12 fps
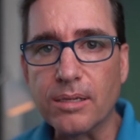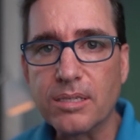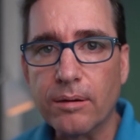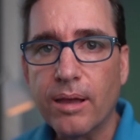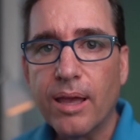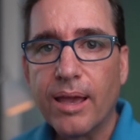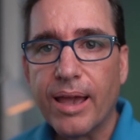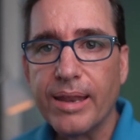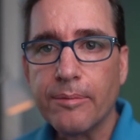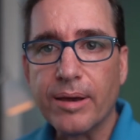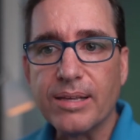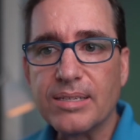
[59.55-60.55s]
So
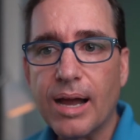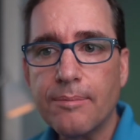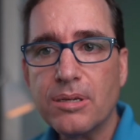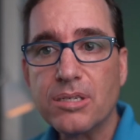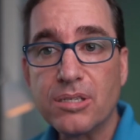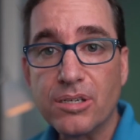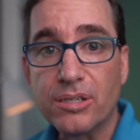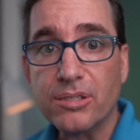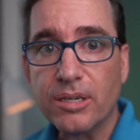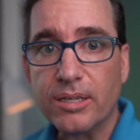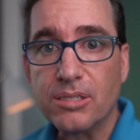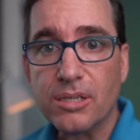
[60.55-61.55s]
anyways, I'm just going
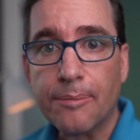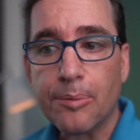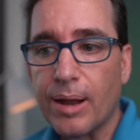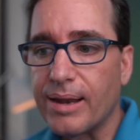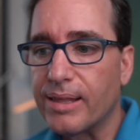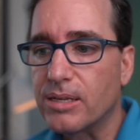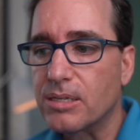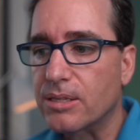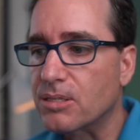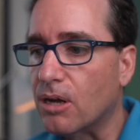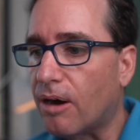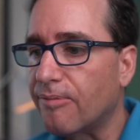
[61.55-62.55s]
to jump right into the
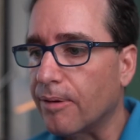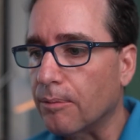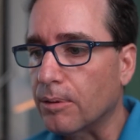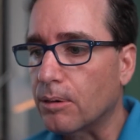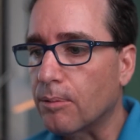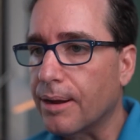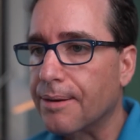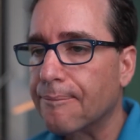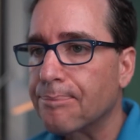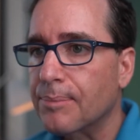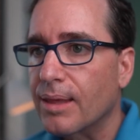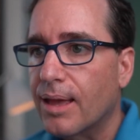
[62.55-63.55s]
software real quick,
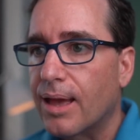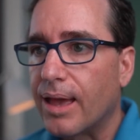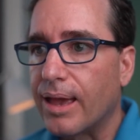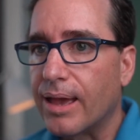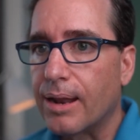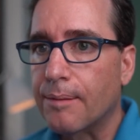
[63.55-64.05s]
and